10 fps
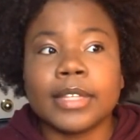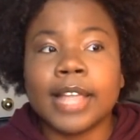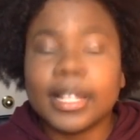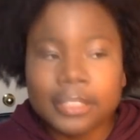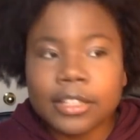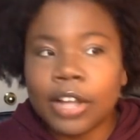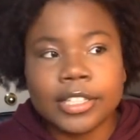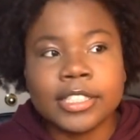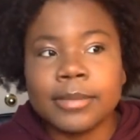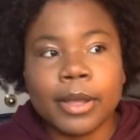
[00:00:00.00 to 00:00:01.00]
That's
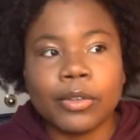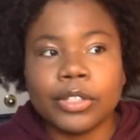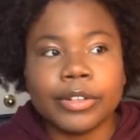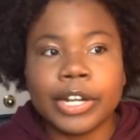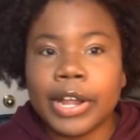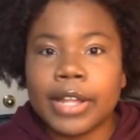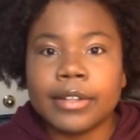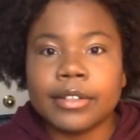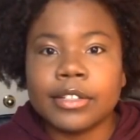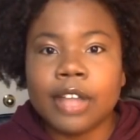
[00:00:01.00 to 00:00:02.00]
honestly my only regret.
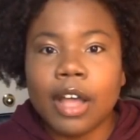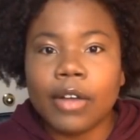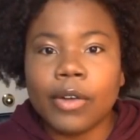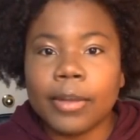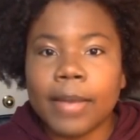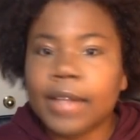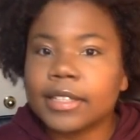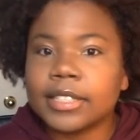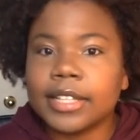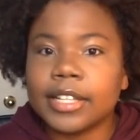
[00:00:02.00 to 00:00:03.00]
I'm not going back
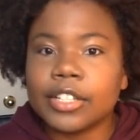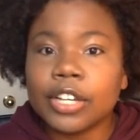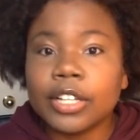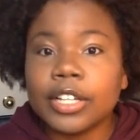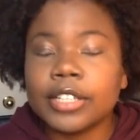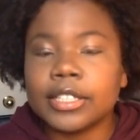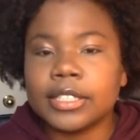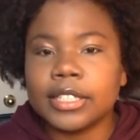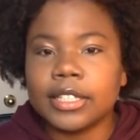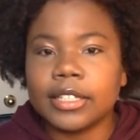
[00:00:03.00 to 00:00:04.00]
to SickKids earlier to
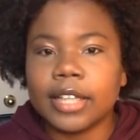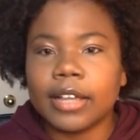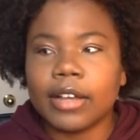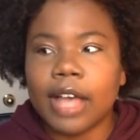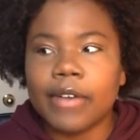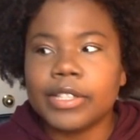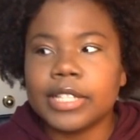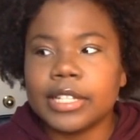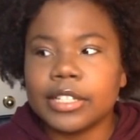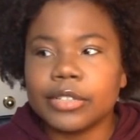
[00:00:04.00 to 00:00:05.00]
see like how his
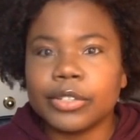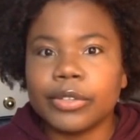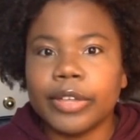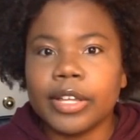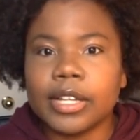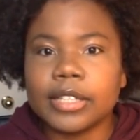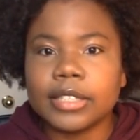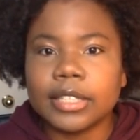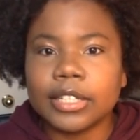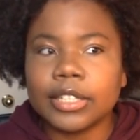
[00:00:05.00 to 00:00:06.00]
kidneys were doing, because
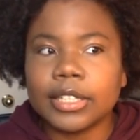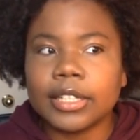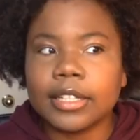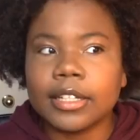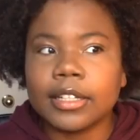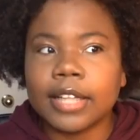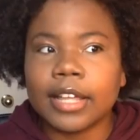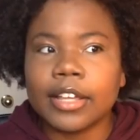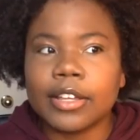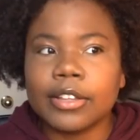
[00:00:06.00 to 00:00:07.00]
clearly like
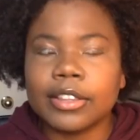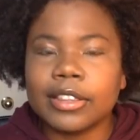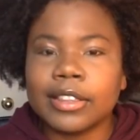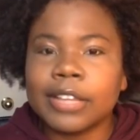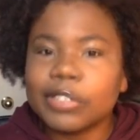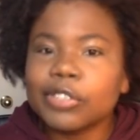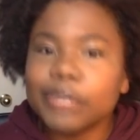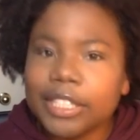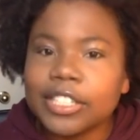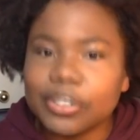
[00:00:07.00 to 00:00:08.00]
there was a
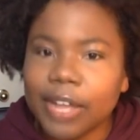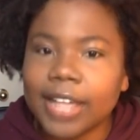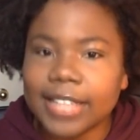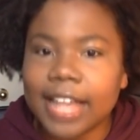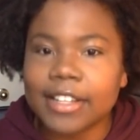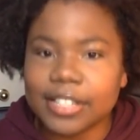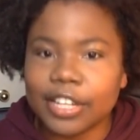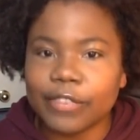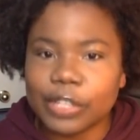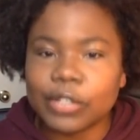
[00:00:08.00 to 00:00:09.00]
reason you guys had us
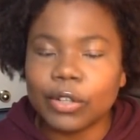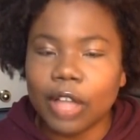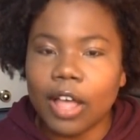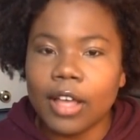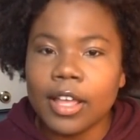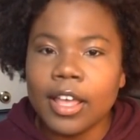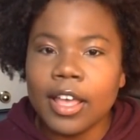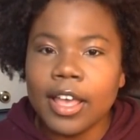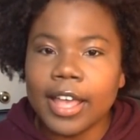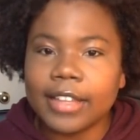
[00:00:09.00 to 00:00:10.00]
there for so long
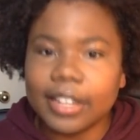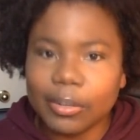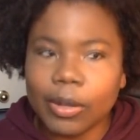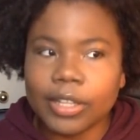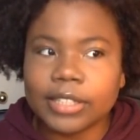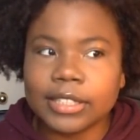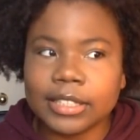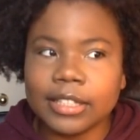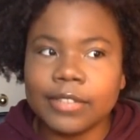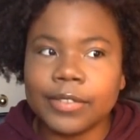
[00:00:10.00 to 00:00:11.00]
and didn't want us to
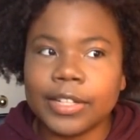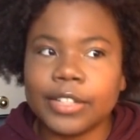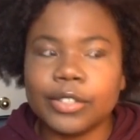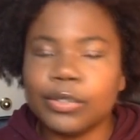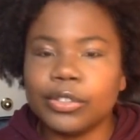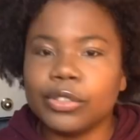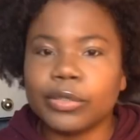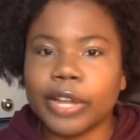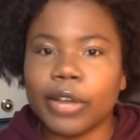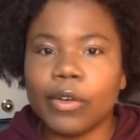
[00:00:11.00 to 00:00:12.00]
leave, and then tutus
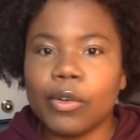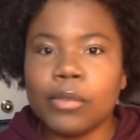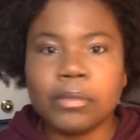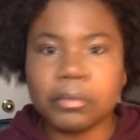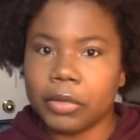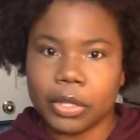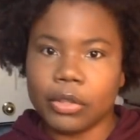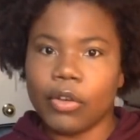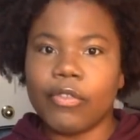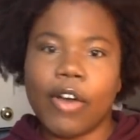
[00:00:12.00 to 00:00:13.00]
were at home with
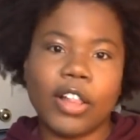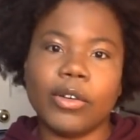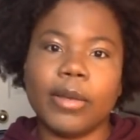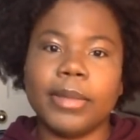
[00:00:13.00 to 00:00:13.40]
no follow-up.